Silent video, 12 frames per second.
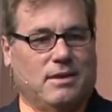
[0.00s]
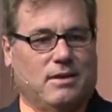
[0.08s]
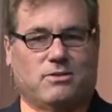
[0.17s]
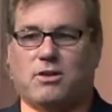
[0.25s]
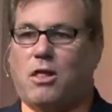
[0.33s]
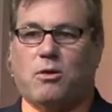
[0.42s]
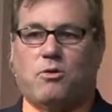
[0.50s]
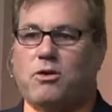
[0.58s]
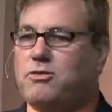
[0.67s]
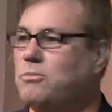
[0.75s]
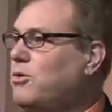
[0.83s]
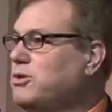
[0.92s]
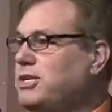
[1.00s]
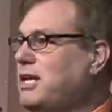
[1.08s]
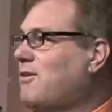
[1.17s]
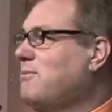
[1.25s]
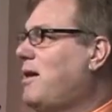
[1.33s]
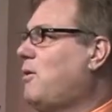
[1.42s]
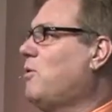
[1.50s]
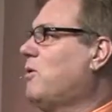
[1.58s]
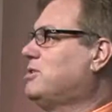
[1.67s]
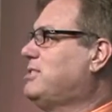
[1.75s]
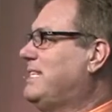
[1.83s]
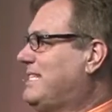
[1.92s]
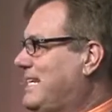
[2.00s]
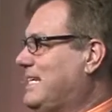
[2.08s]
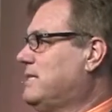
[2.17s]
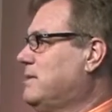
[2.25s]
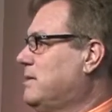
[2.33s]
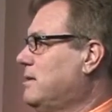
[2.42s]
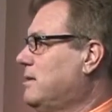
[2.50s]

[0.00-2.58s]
Because all the Christian boys she'd ever met were sissies.